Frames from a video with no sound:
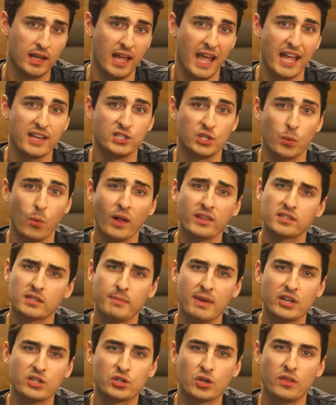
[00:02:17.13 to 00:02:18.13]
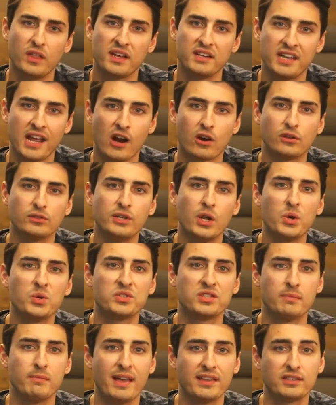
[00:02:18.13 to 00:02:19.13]
and she wants to make sure that Daryl
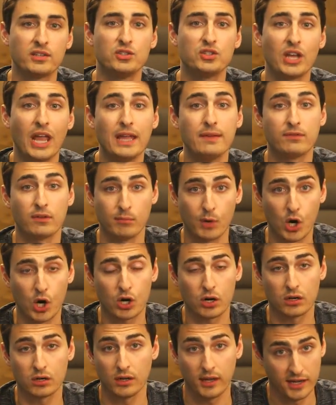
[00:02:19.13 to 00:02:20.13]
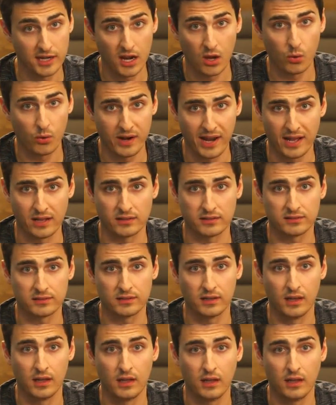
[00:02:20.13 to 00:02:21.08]
knows the message came from her and no one else,